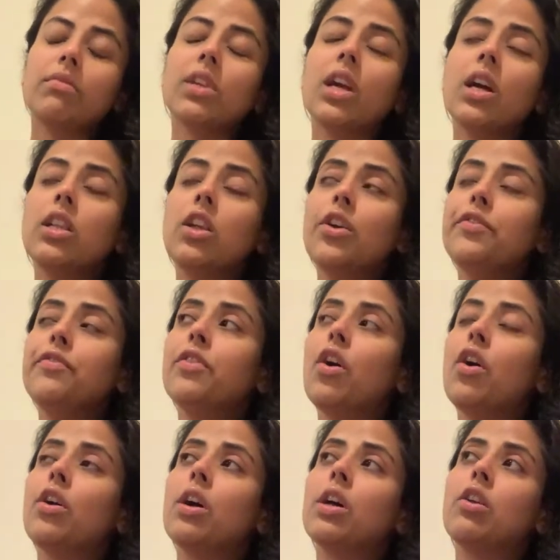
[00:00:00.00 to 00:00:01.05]
a lot
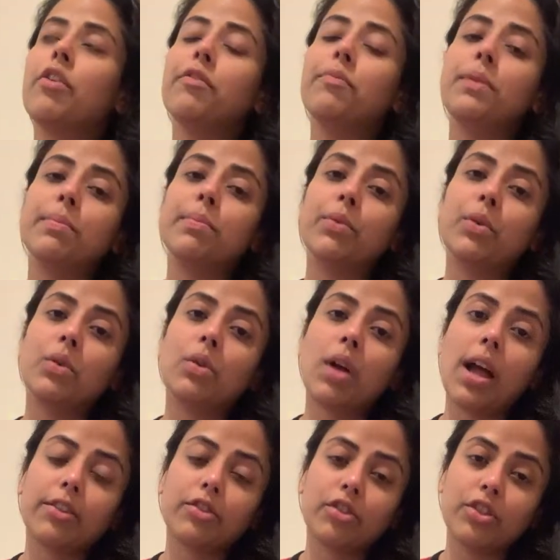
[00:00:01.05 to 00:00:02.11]
of people
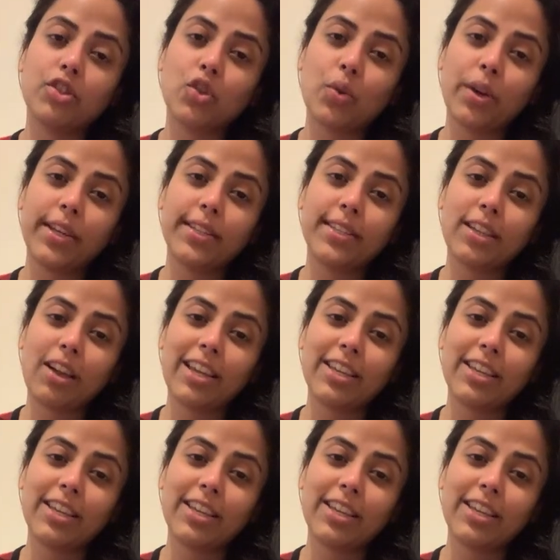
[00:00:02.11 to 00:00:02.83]
actually joined